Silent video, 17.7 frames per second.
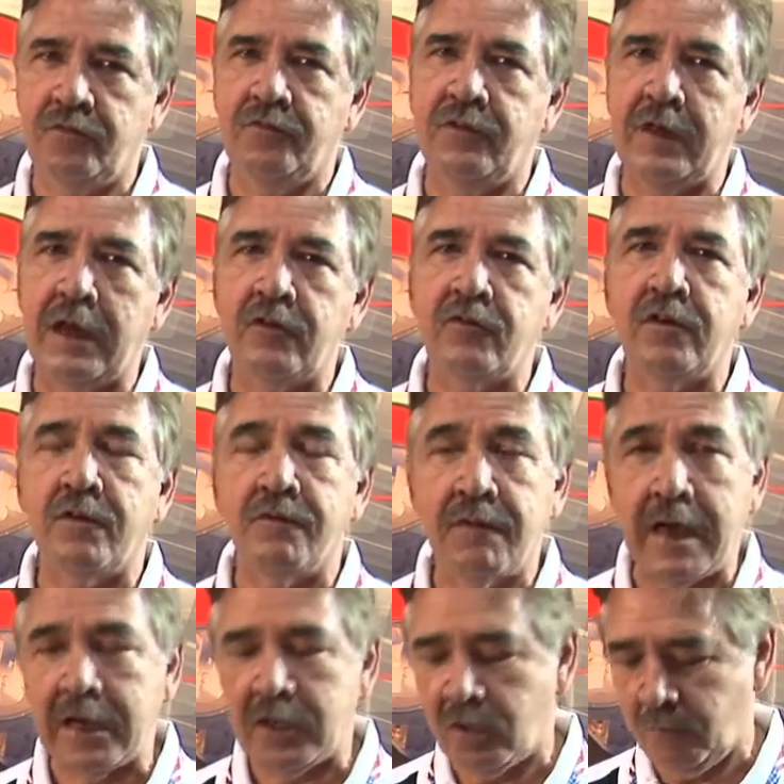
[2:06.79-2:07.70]
is actually a
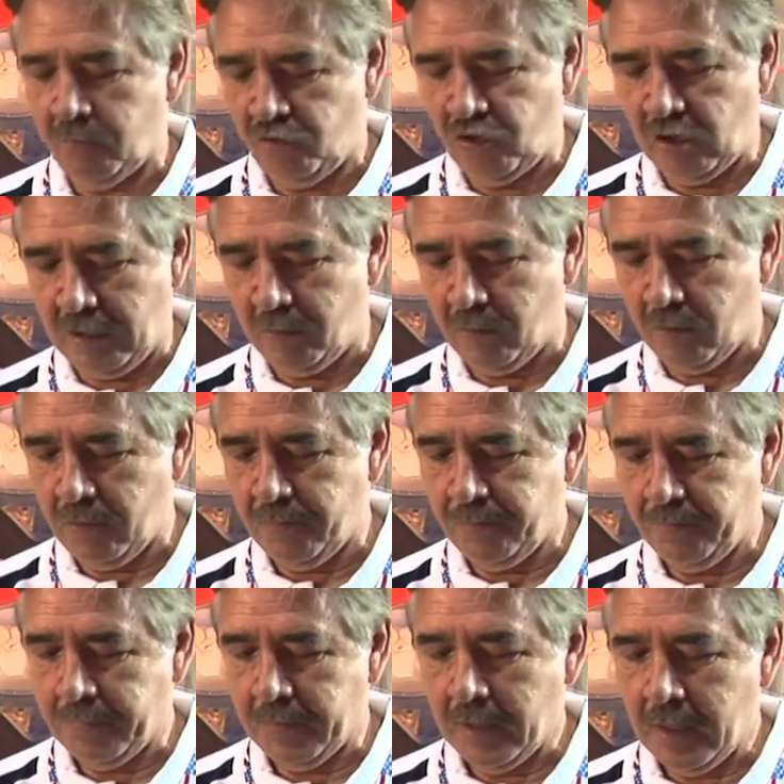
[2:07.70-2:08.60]
vacuum chamber,
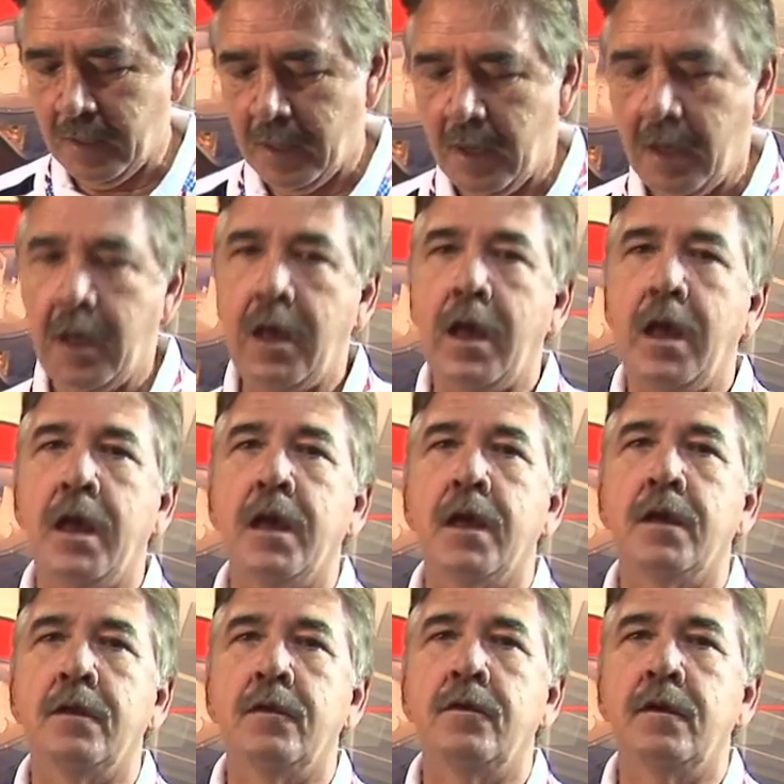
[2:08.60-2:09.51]

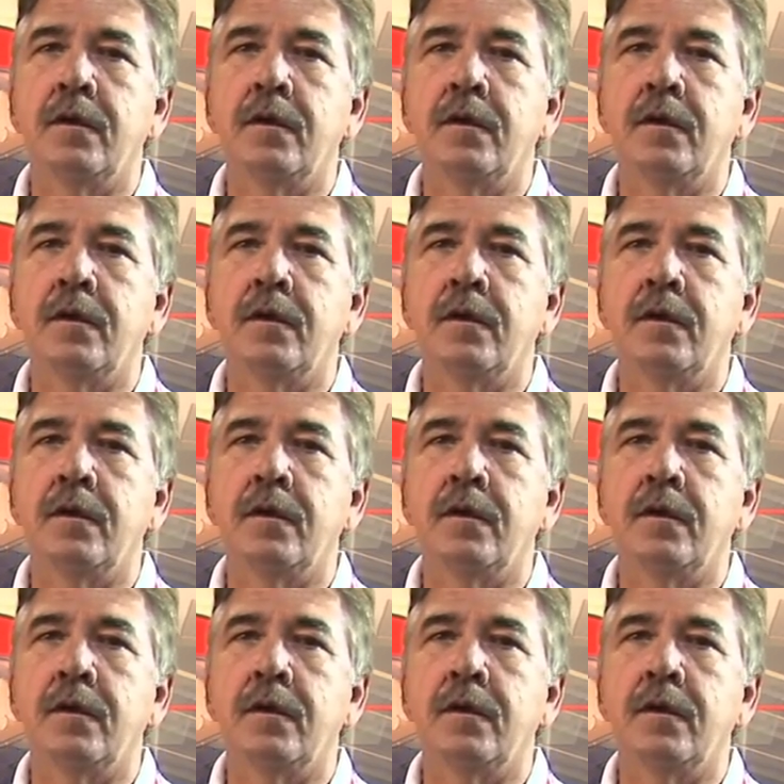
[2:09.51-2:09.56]
and